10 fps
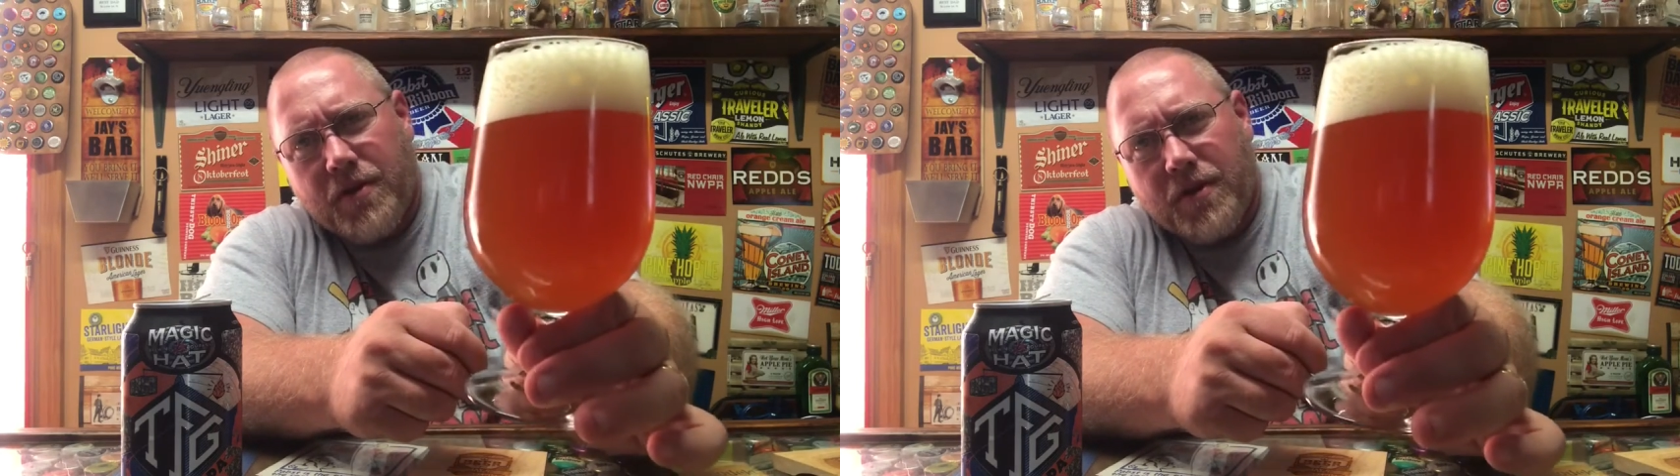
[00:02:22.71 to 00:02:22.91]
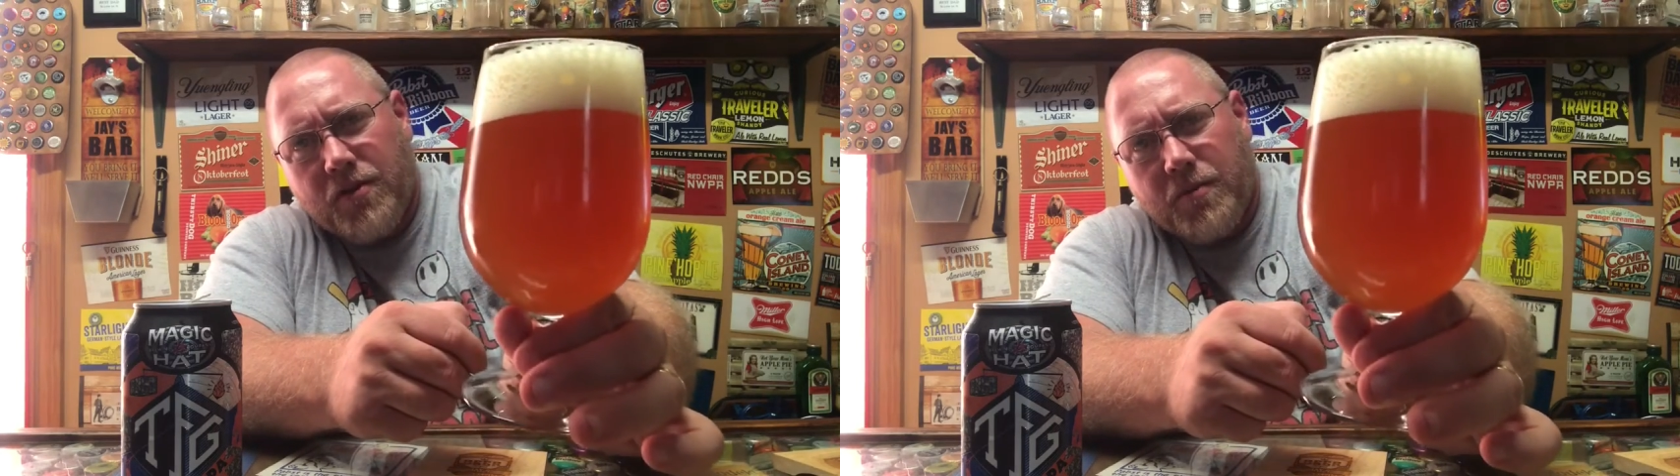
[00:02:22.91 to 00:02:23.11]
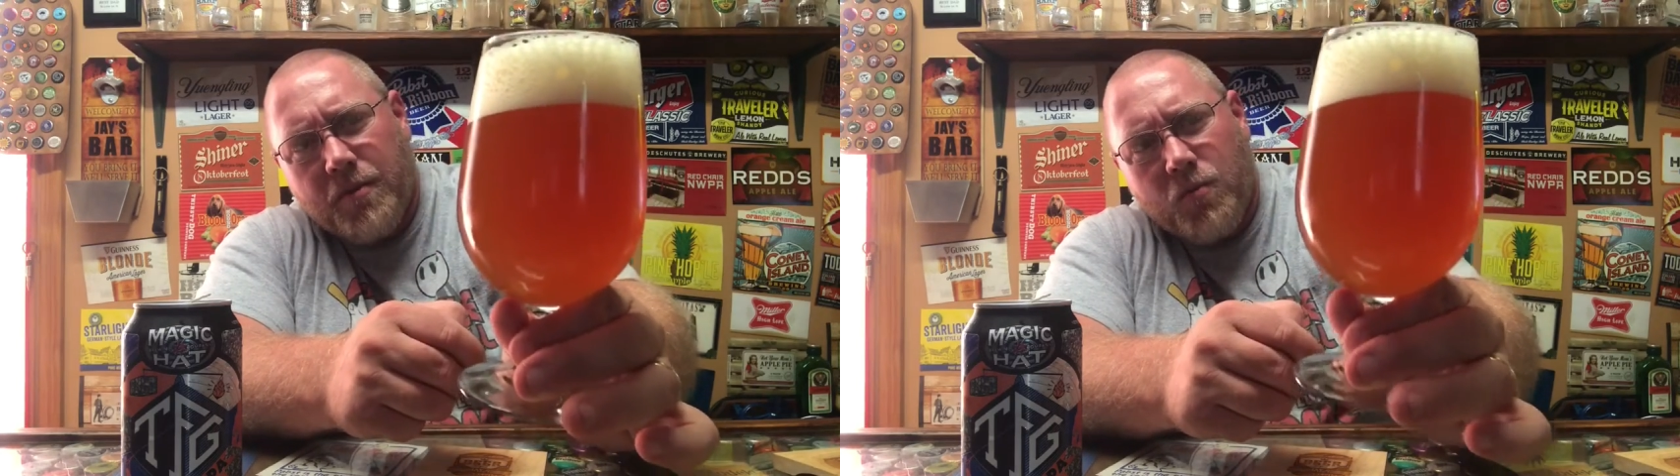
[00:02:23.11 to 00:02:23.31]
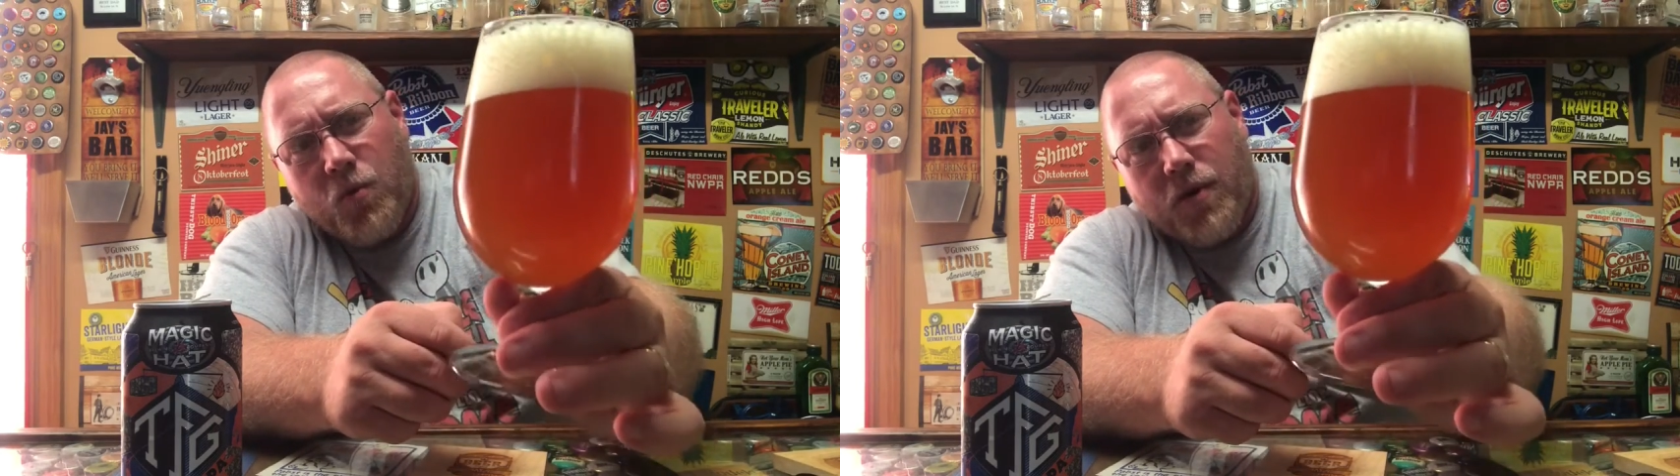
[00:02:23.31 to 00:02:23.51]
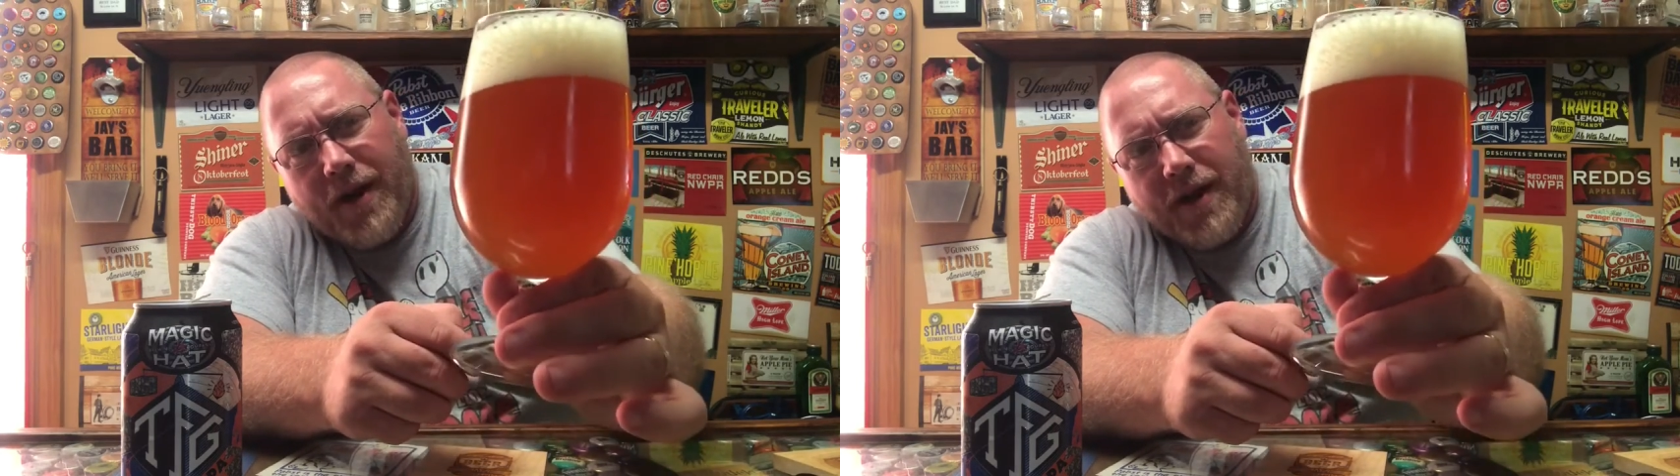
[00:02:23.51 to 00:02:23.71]
looking a little bit
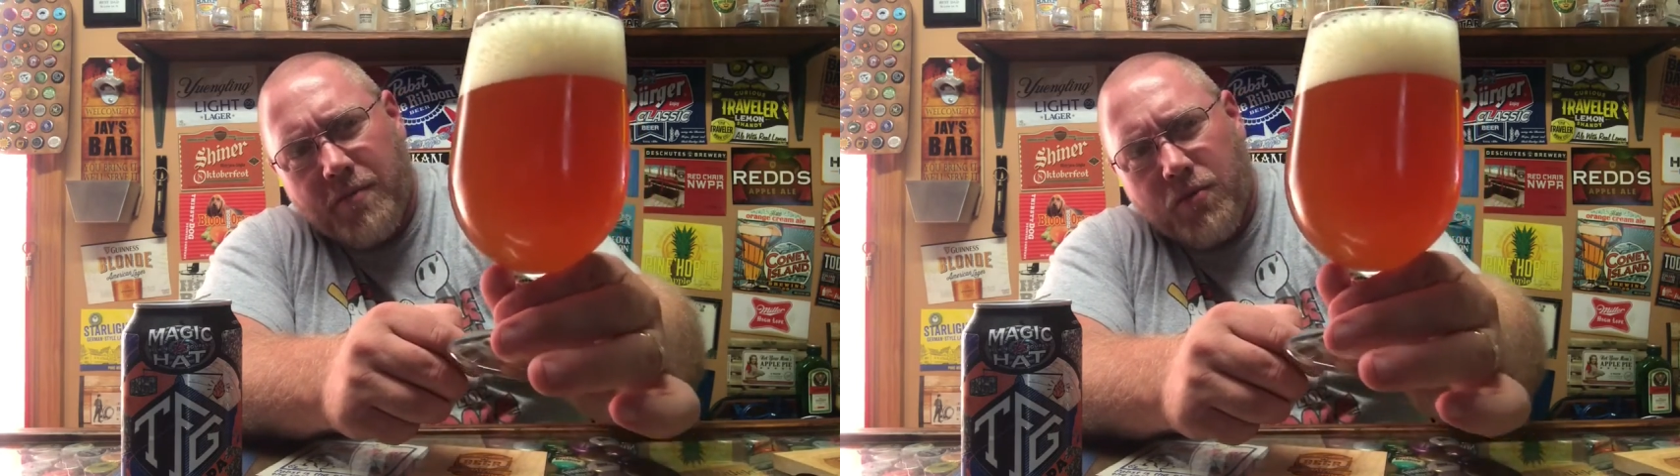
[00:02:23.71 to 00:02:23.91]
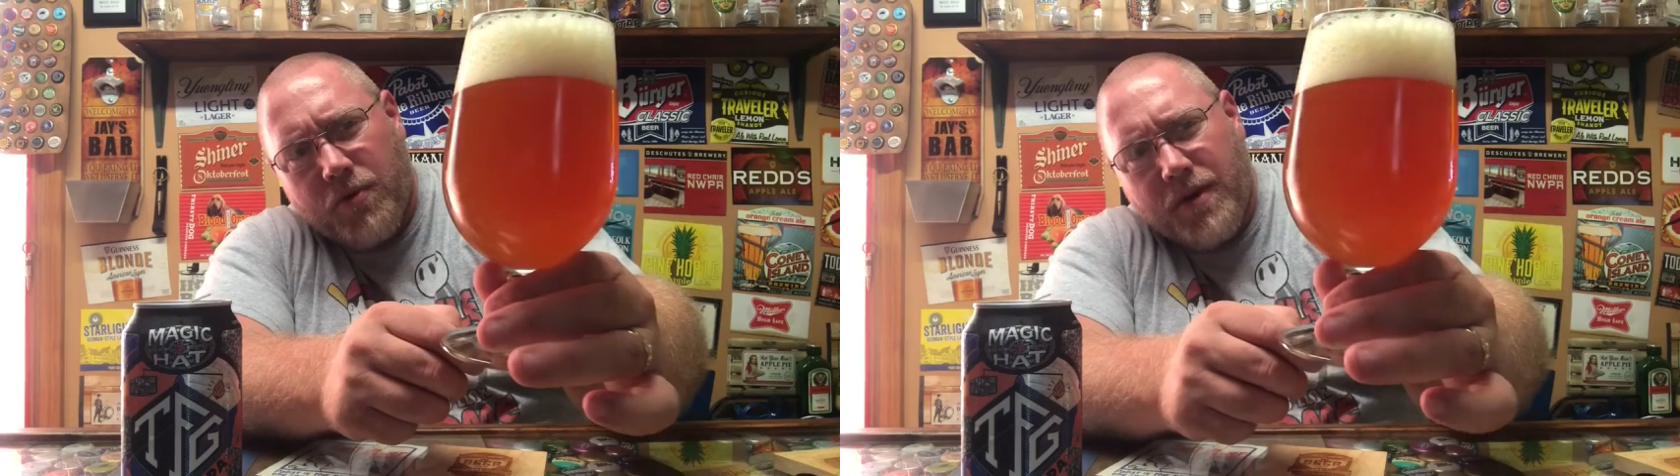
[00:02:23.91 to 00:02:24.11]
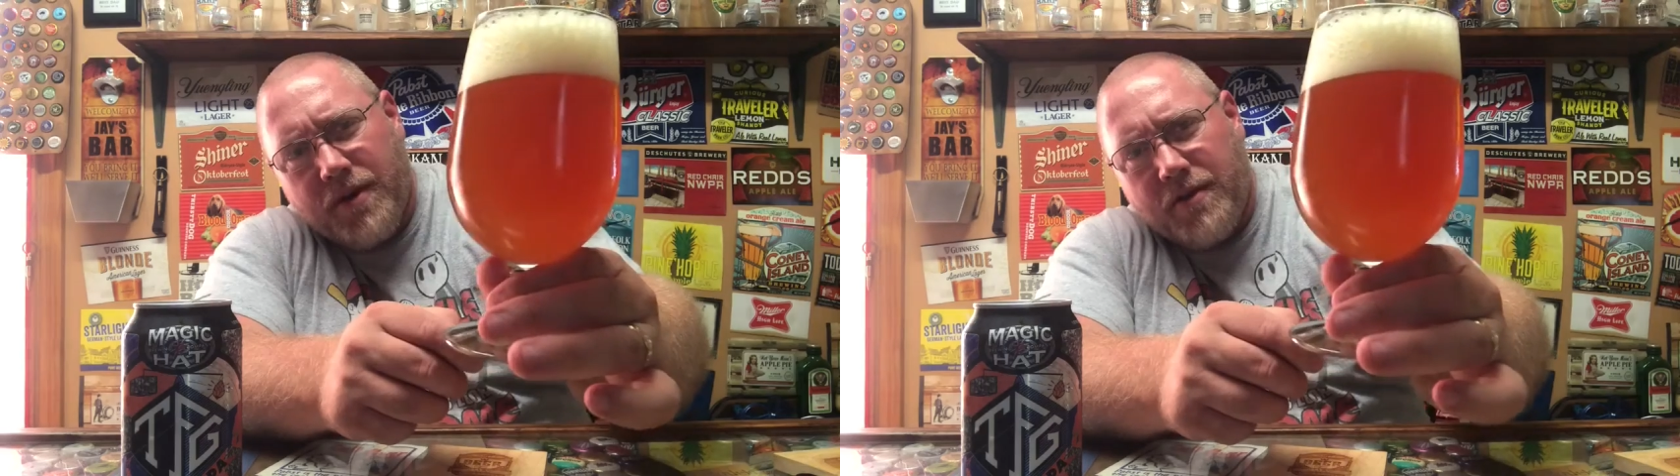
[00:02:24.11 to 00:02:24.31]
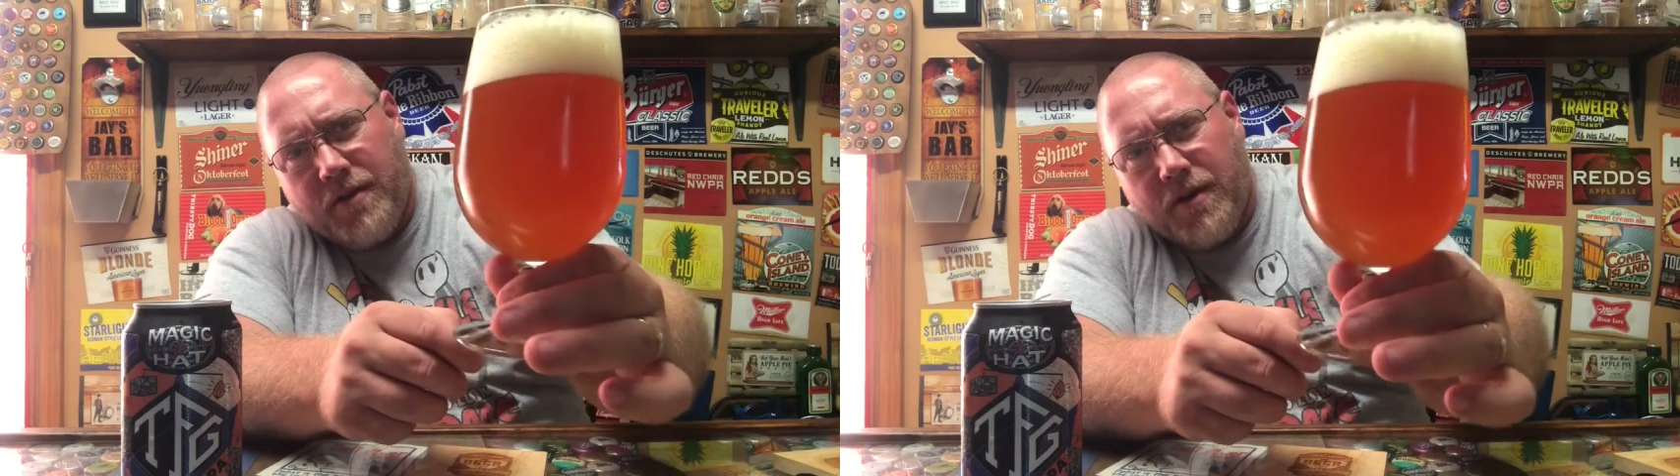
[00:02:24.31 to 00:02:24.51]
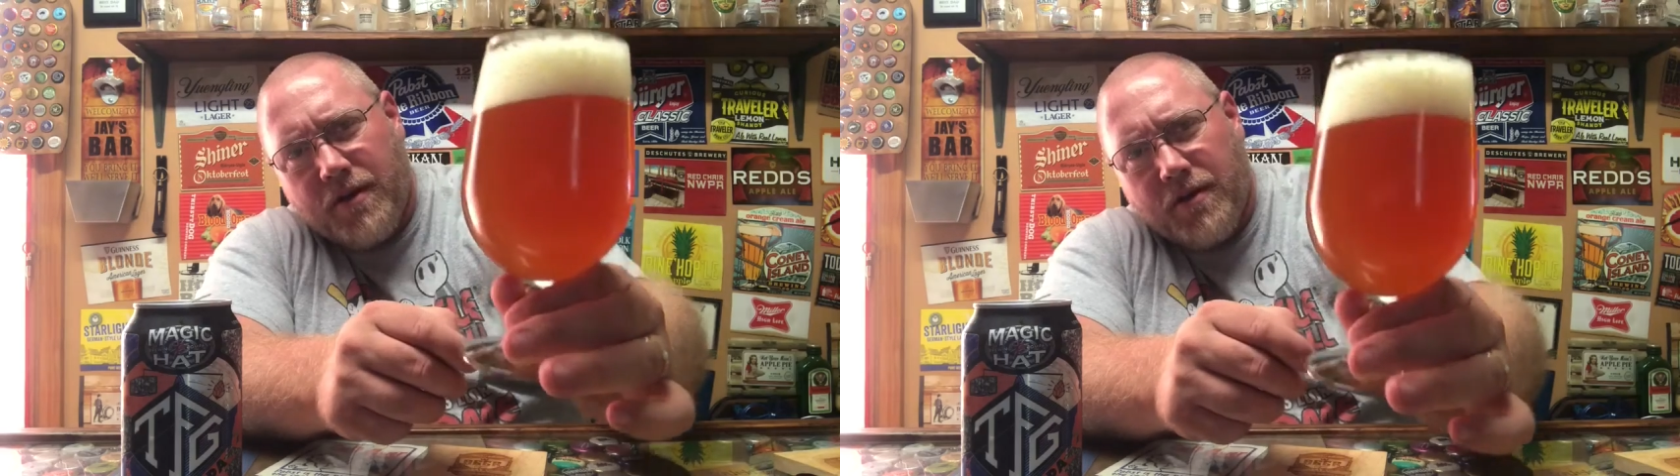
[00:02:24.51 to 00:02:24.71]
more ambery in
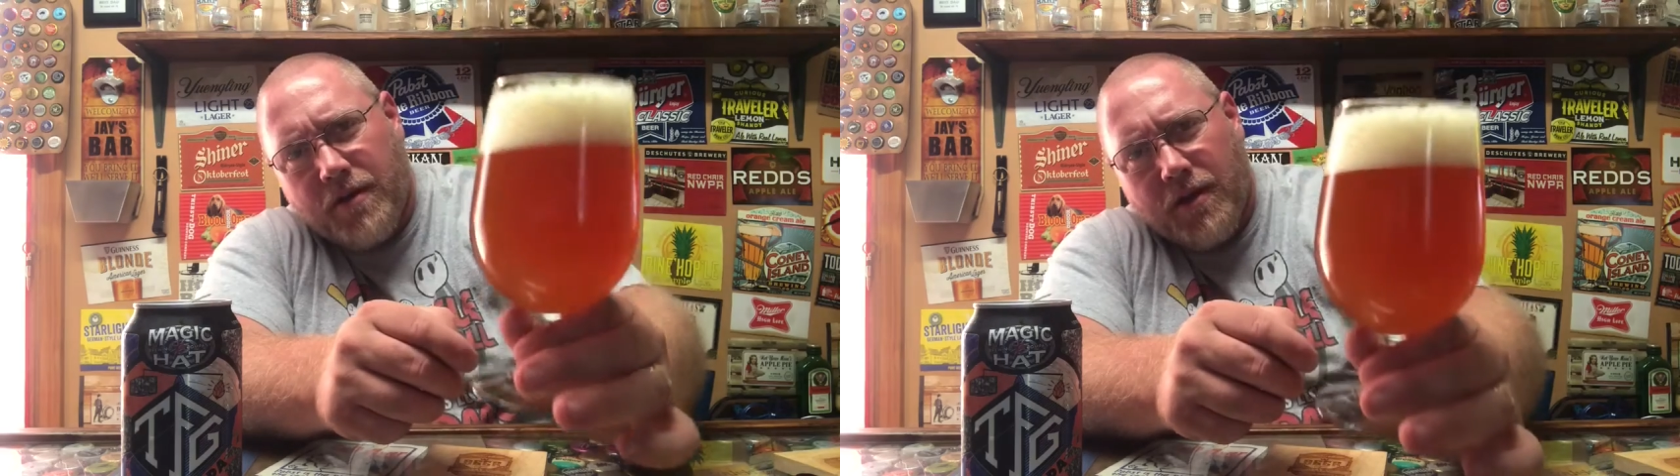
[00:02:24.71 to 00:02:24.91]
the